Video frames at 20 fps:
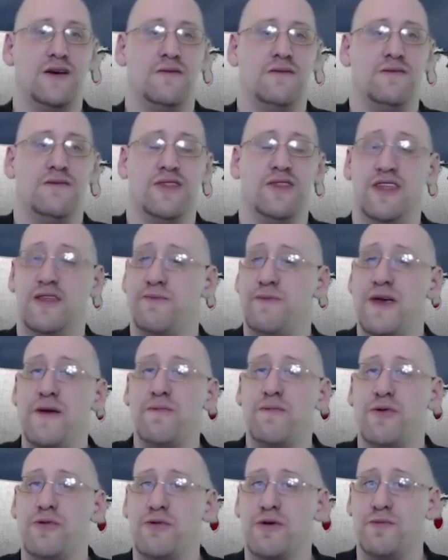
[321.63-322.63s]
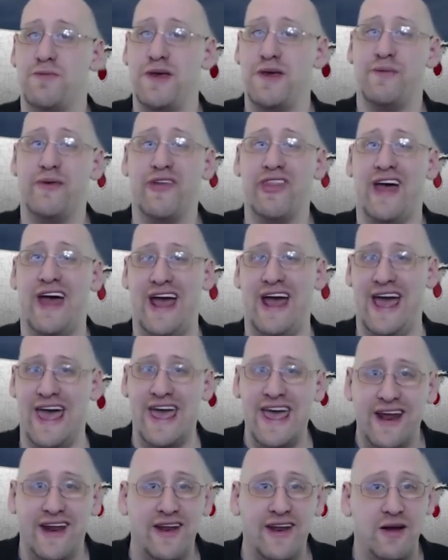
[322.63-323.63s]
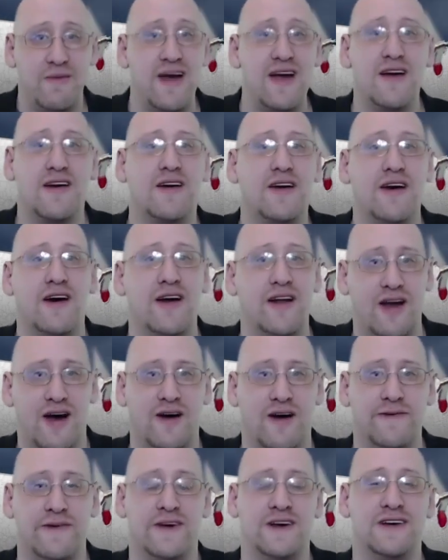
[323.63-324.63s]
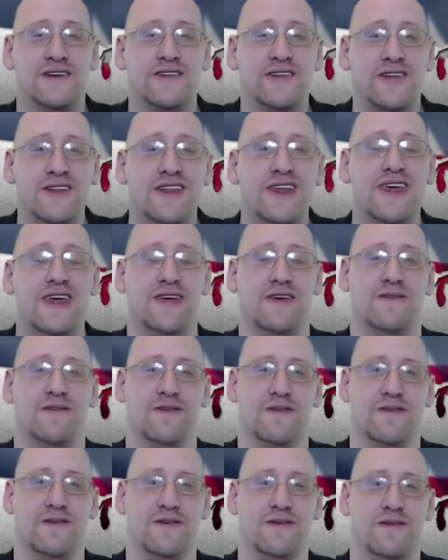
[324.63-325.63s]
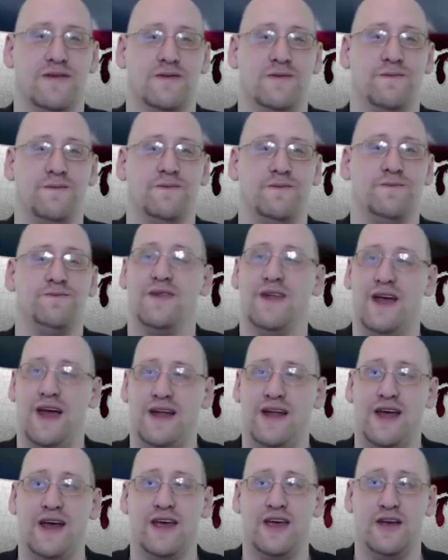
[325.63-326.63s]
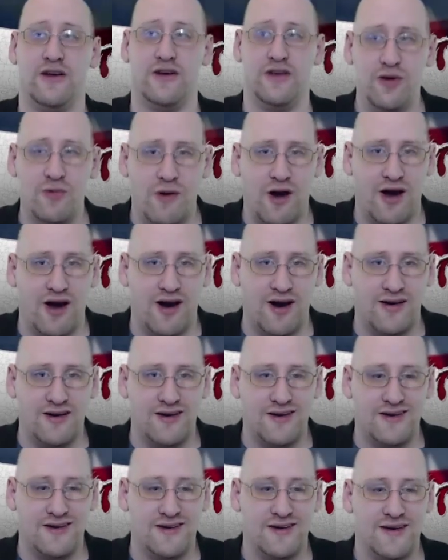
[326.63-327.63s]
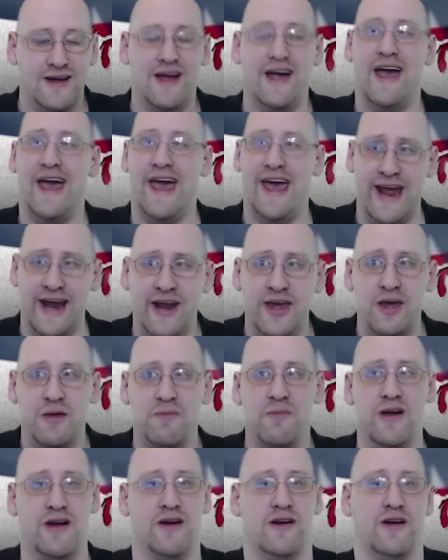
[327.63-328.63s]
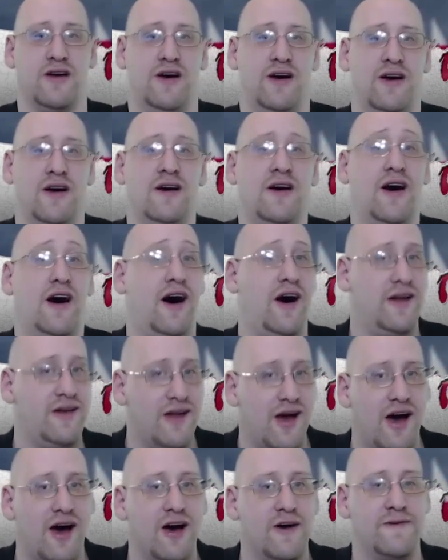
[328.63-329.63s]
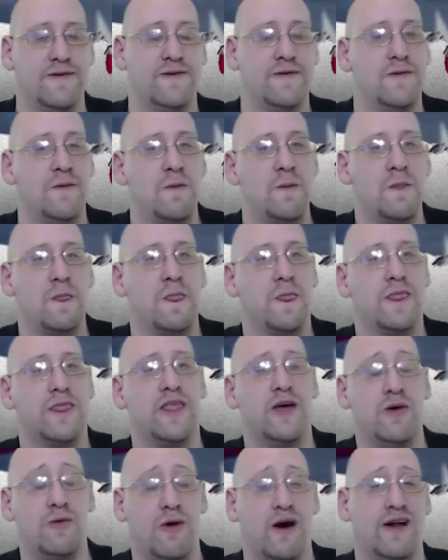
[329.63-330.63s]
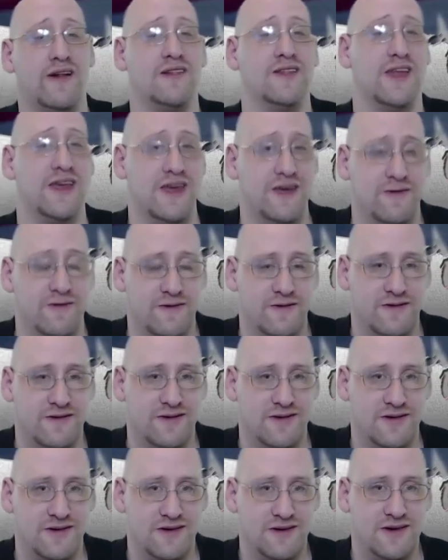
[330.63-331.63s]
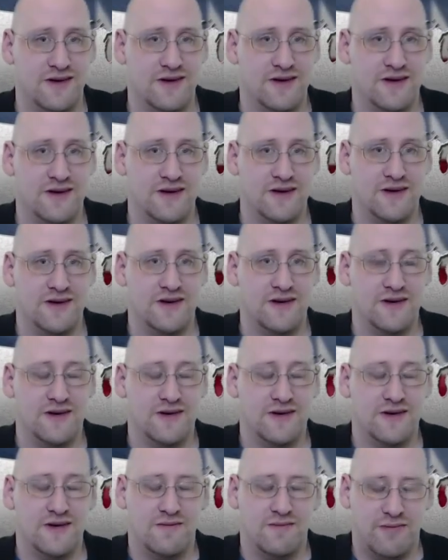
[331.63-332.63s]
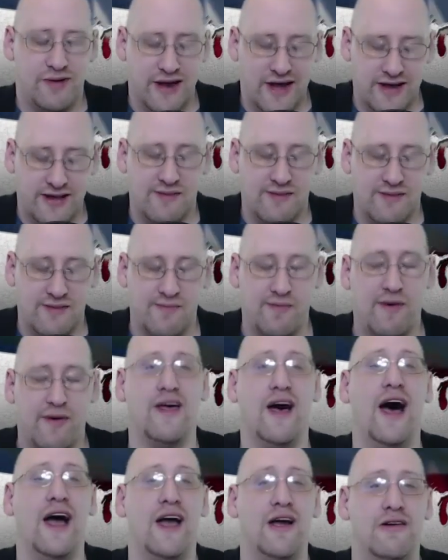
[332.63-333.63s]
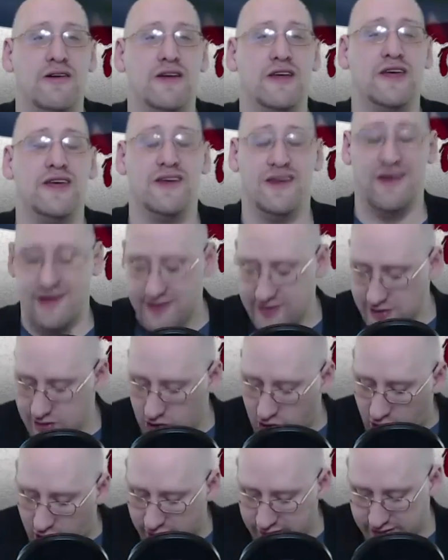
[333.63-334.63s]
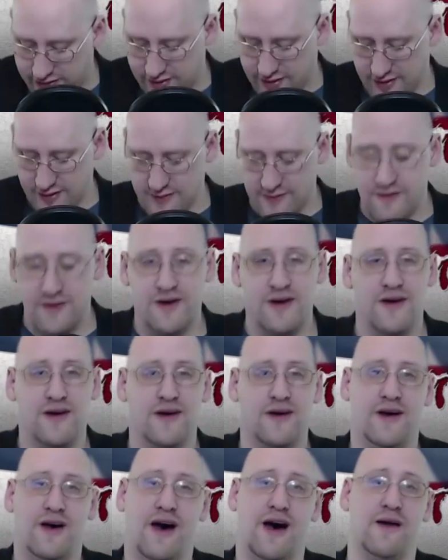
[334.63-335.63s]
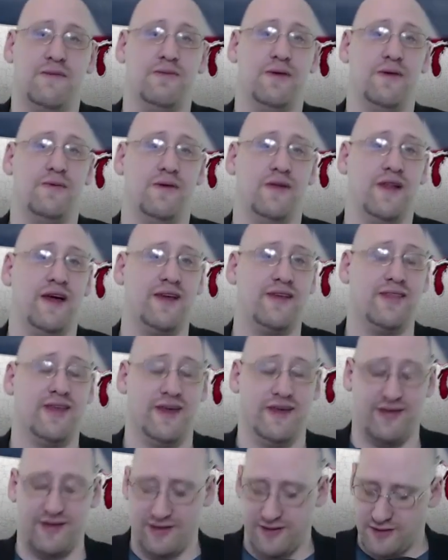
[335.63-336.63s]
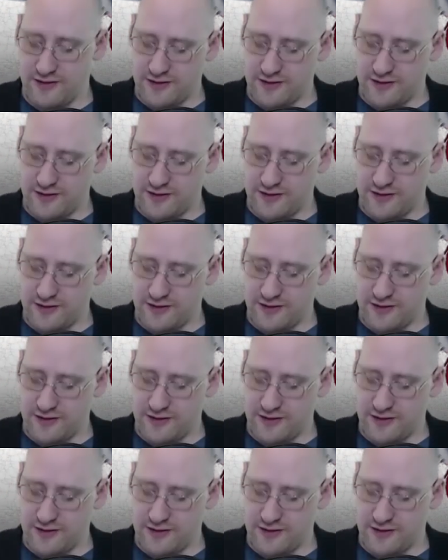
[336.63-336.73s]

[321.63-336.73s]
These people were people that hated America enough to leave. And yet here you are, hating America enough to want to leave. But I suppose the irony is lost on people like this.